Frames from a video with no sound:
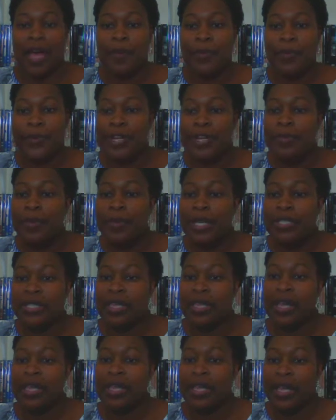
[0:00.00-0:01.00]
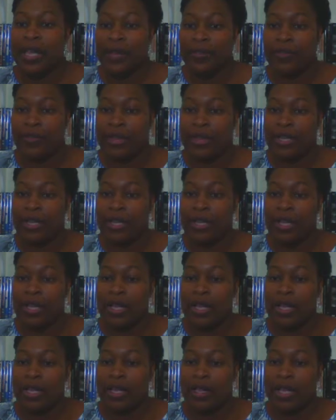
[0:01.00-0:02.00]
I pretty much like
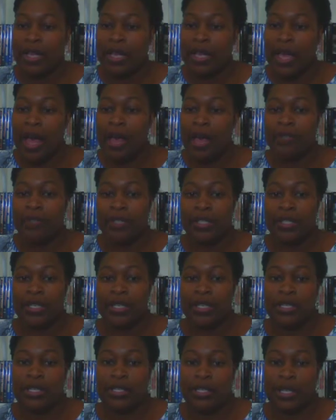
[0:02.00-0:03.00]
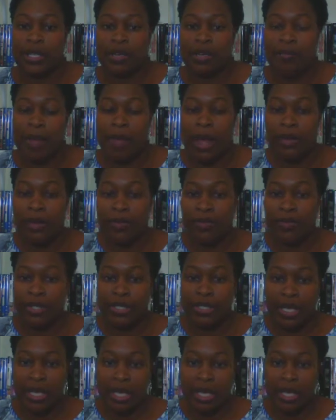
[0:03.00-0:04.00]
everything I've seen John
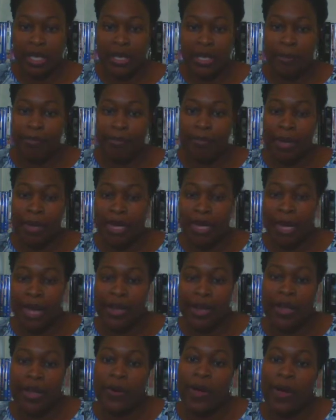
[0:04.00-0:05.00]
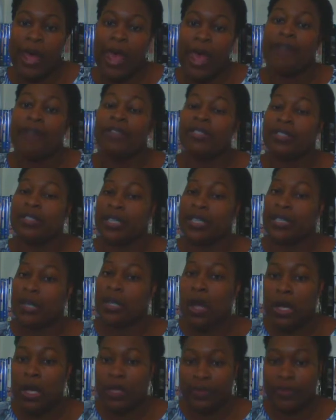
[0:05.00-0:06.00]
Malkovich in, but I know I haven't seen
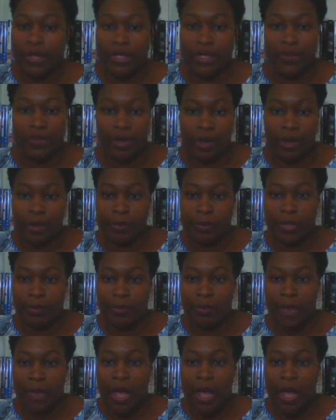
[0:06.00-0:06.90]
all of his films.